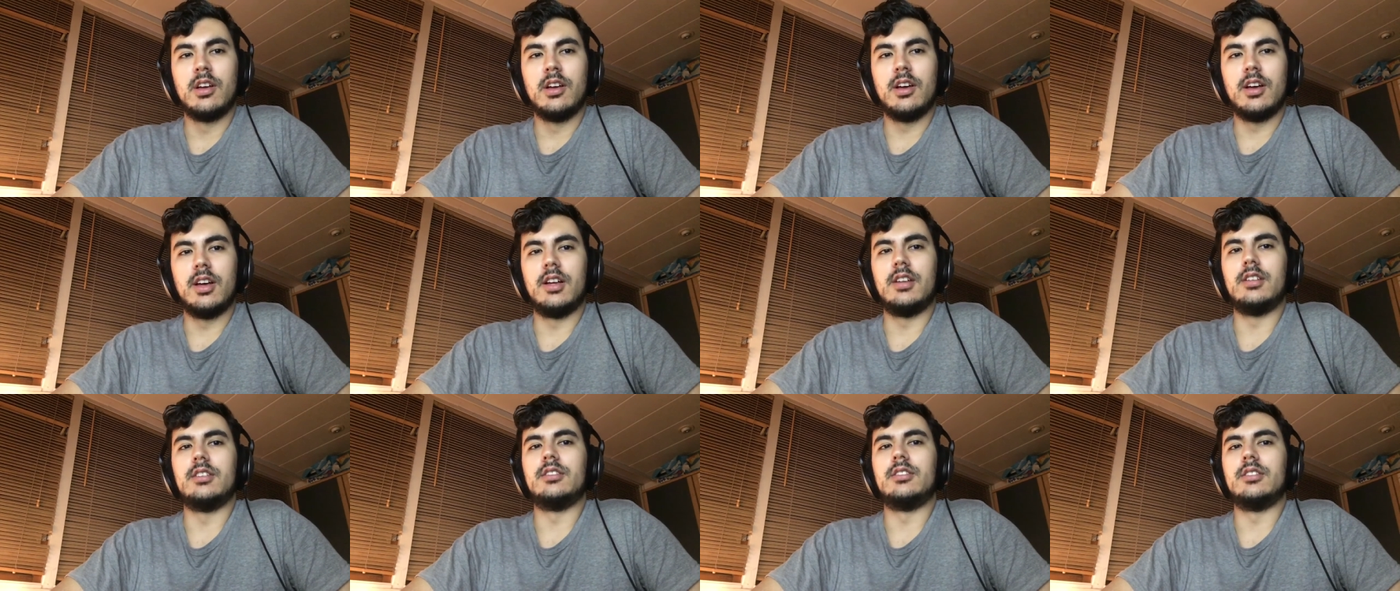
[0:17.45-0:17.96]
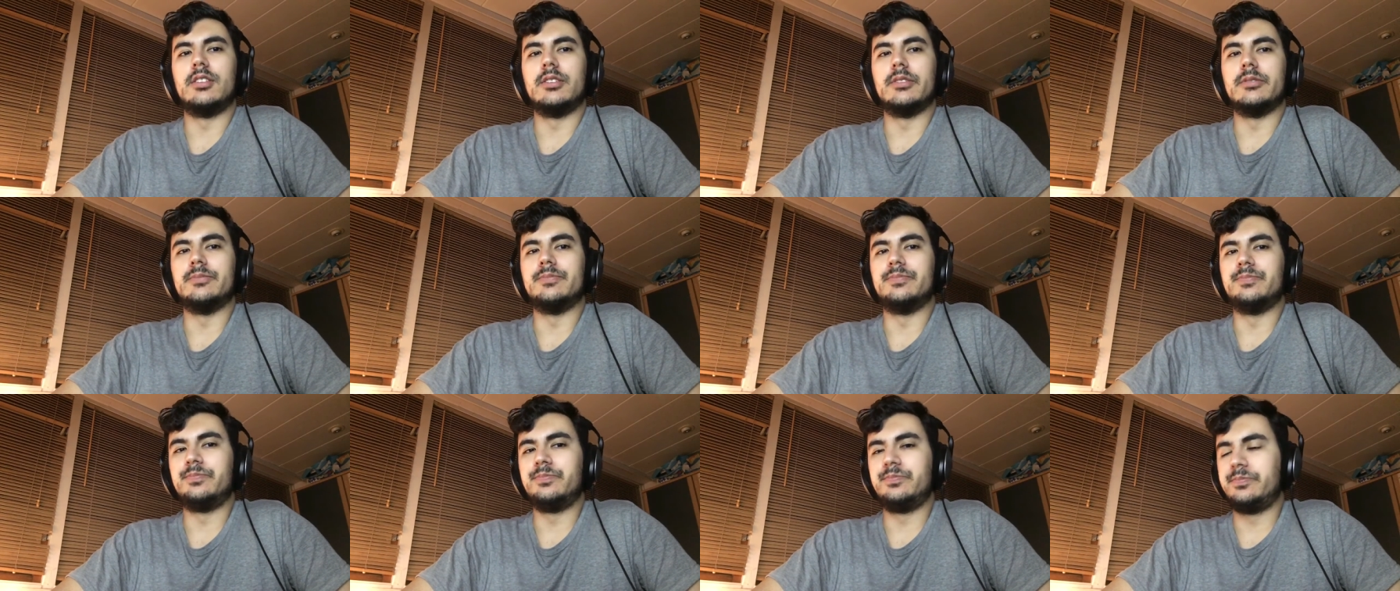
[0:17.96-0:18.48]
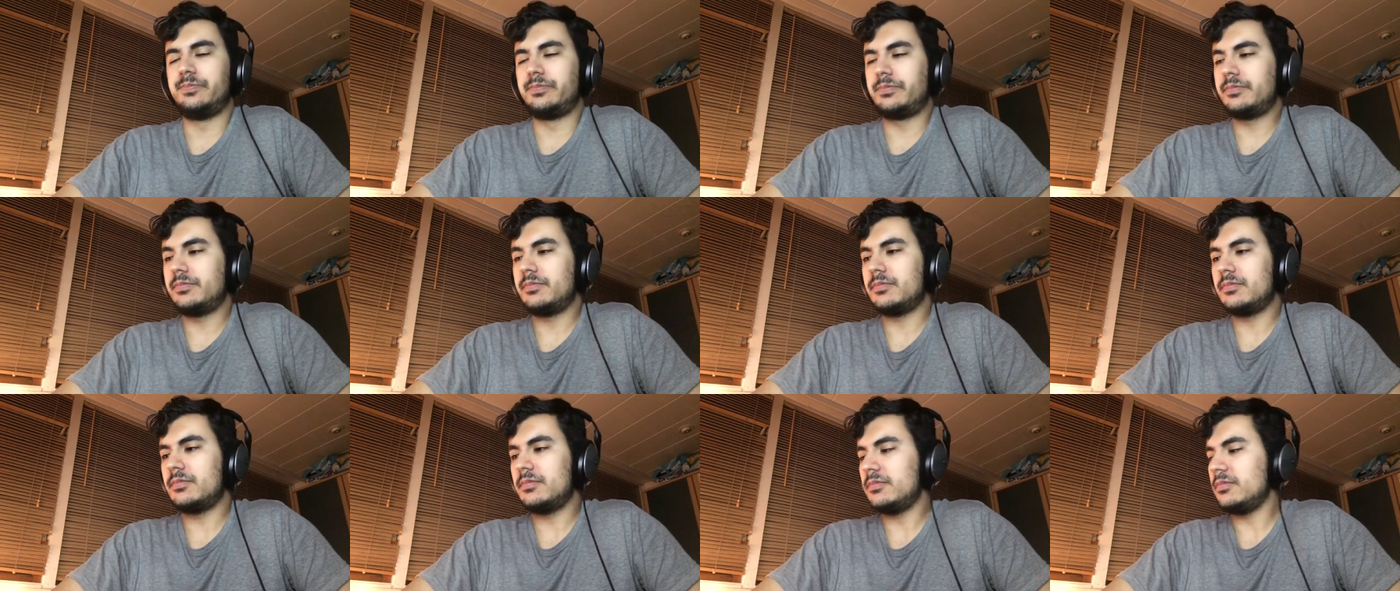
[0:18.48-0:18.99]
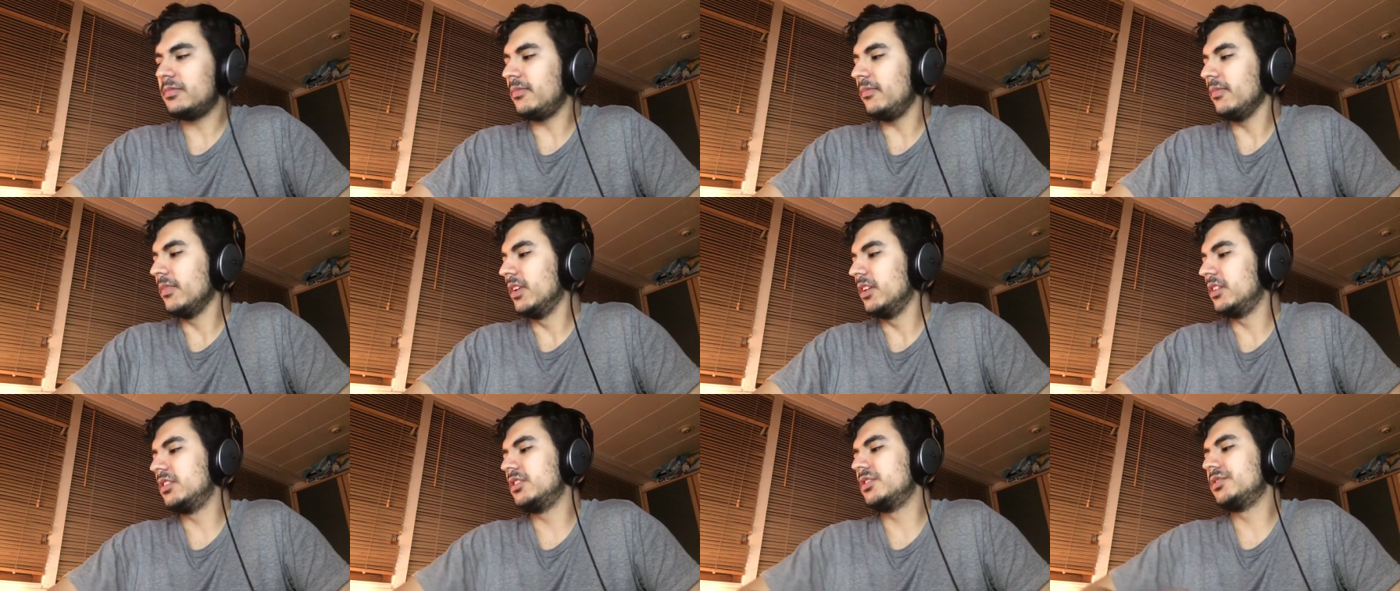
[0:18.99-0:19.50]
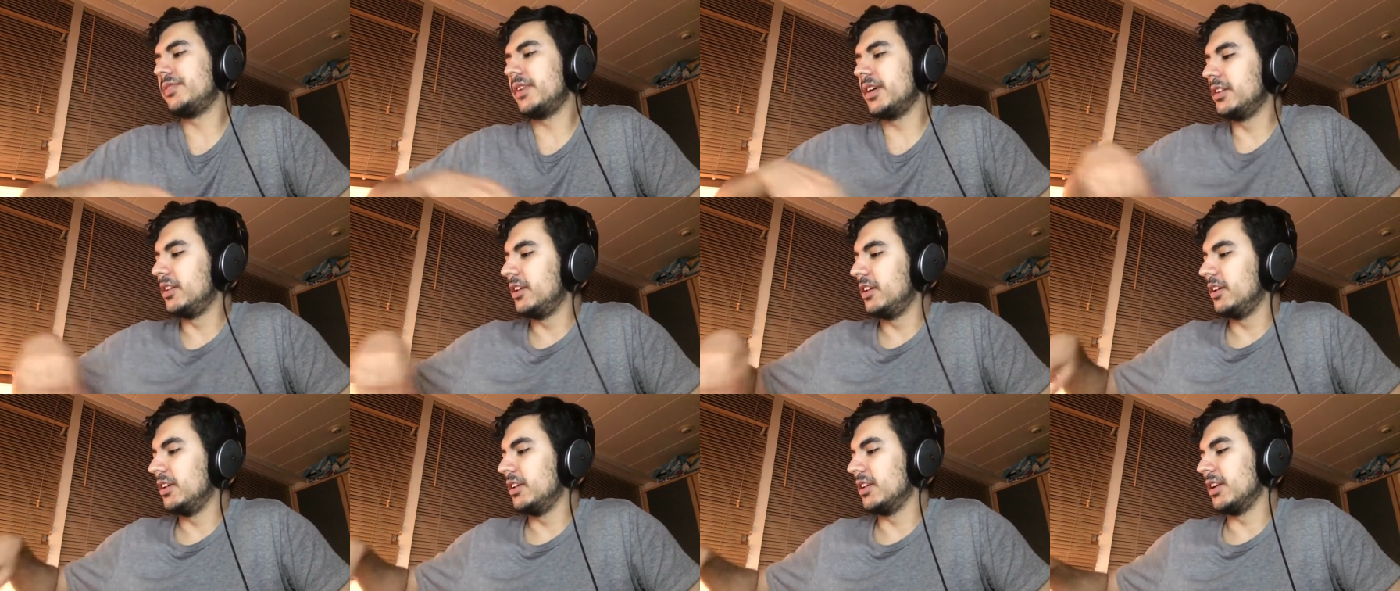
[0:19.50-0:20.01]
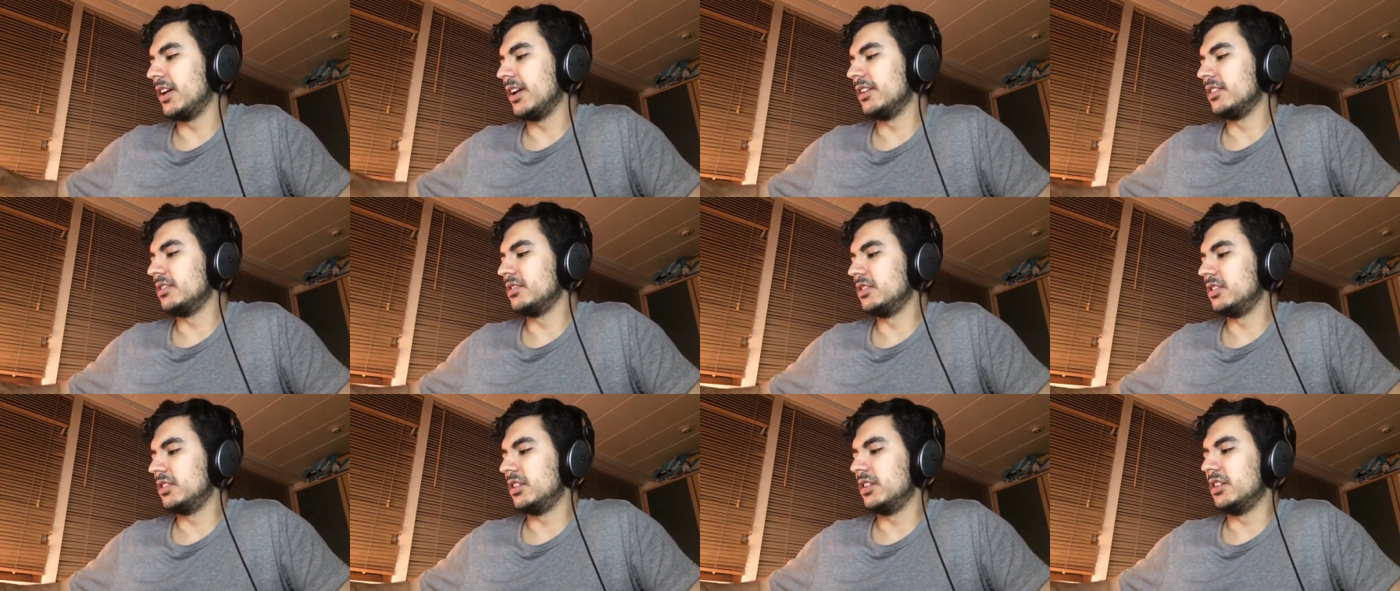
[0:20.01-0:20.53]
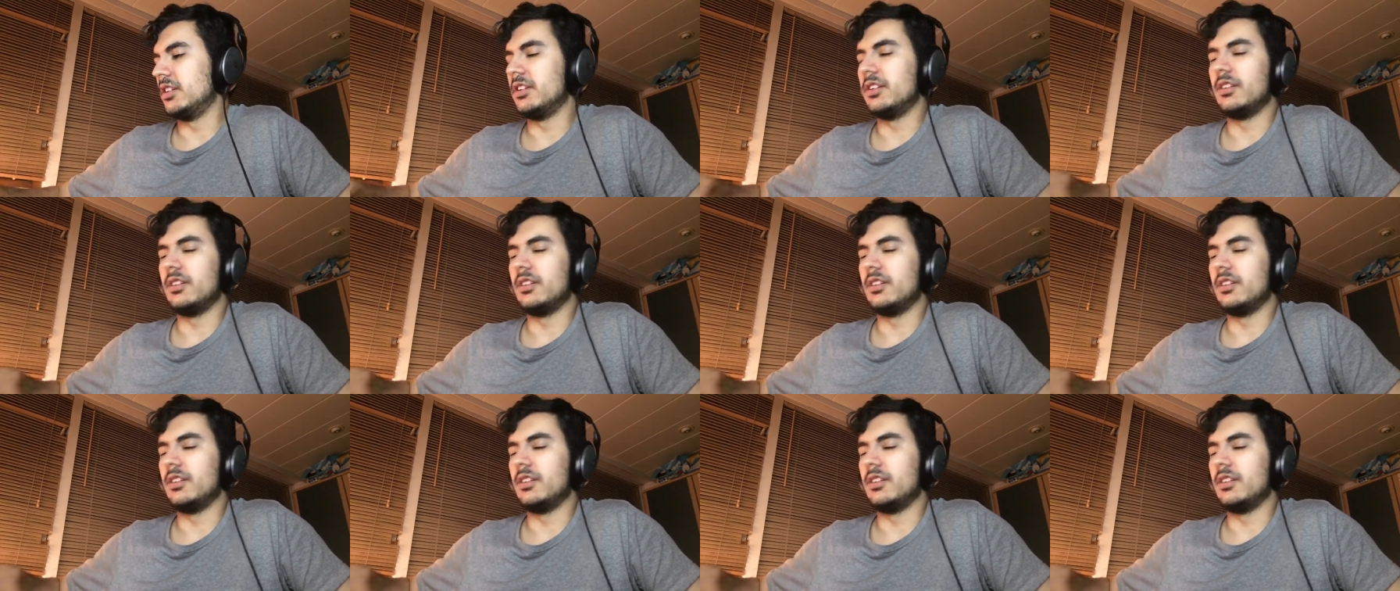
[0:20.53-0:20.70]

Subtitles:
and it is fighting against